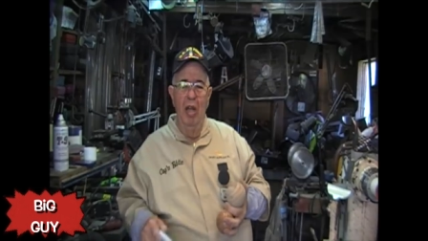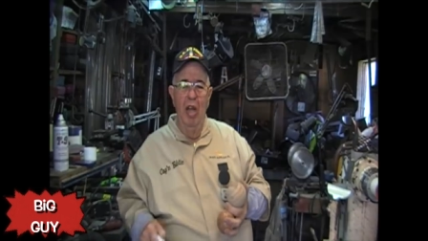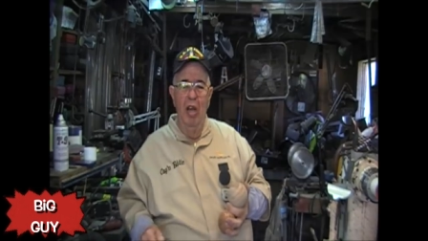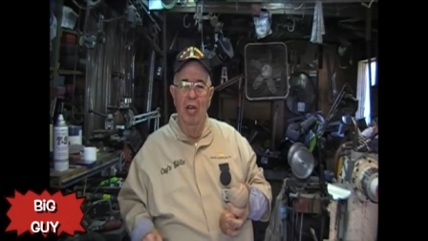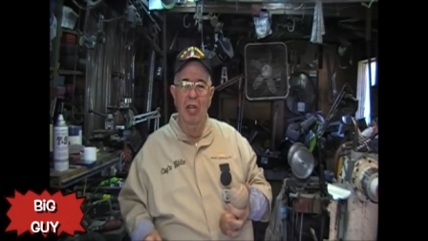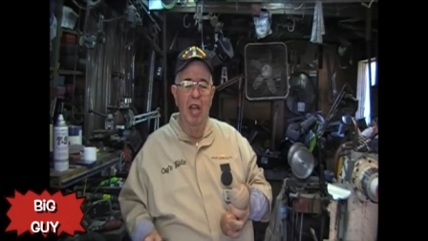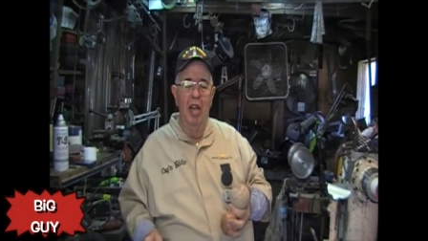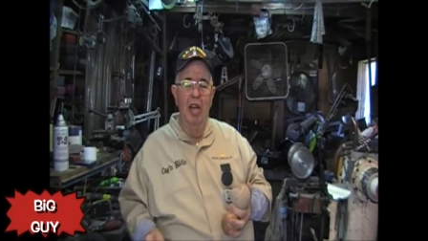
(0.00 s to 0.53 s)

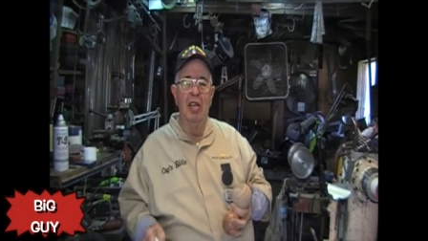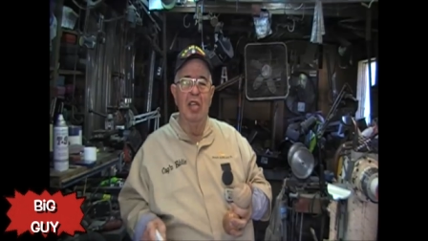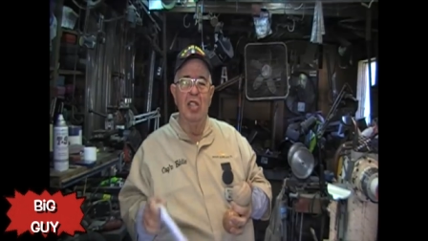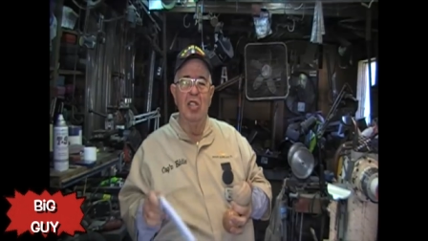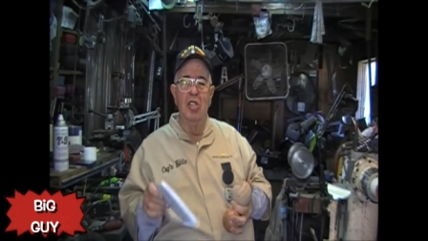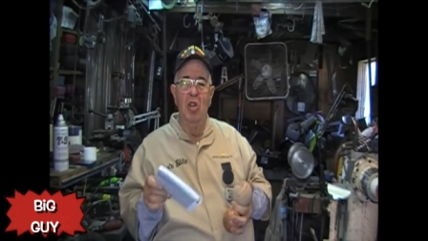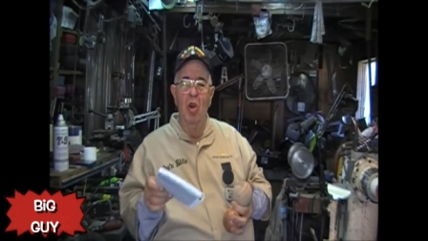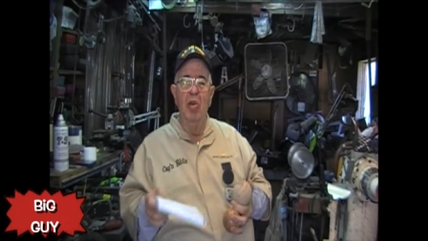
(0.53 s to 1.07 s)
Now they
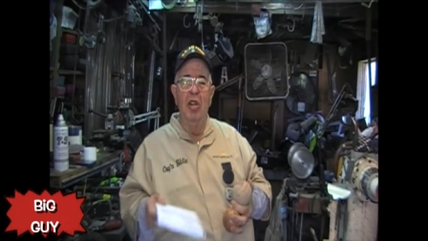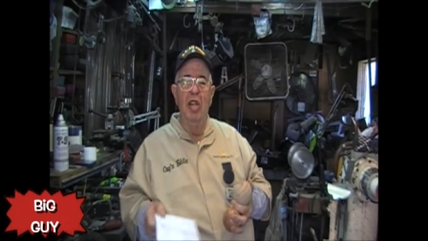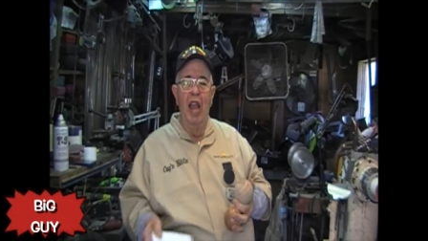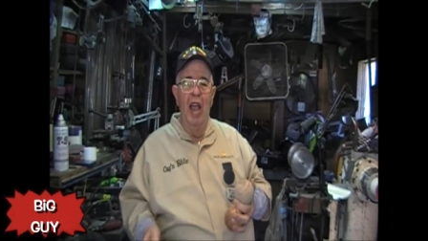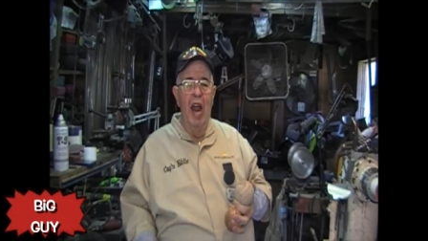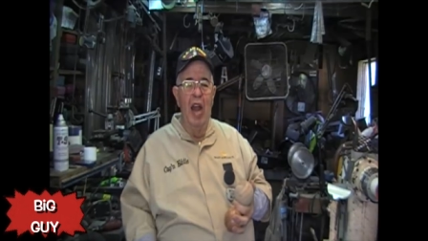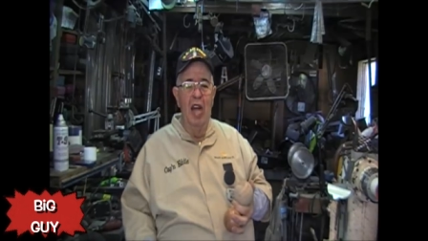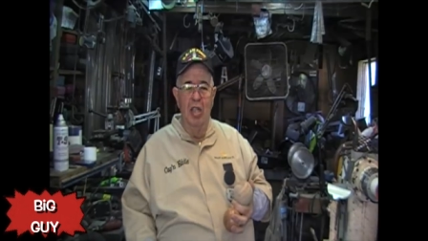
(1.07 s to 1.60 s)
just do what they
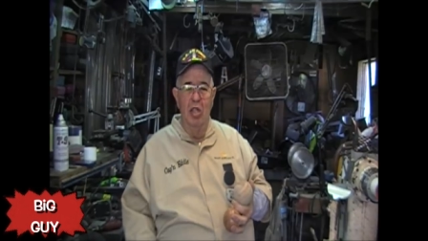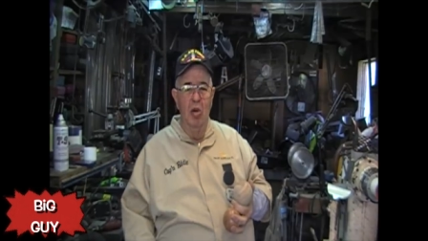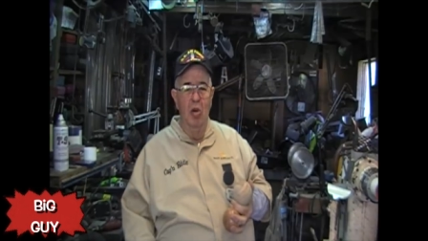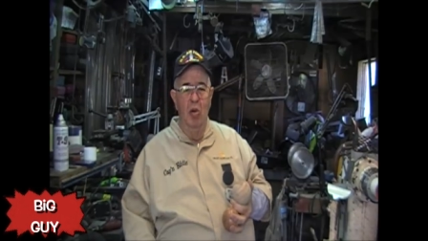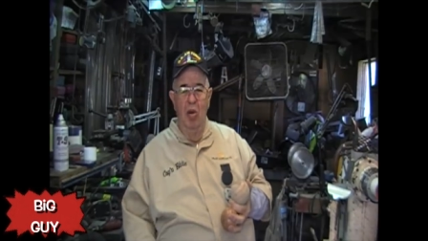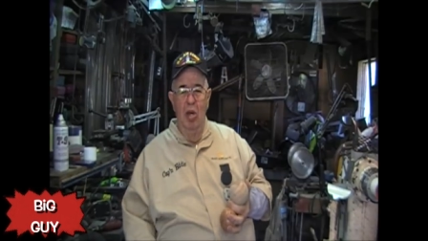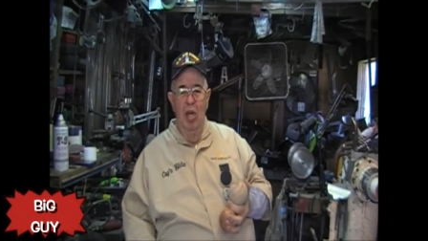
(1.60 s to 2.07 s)
got to do.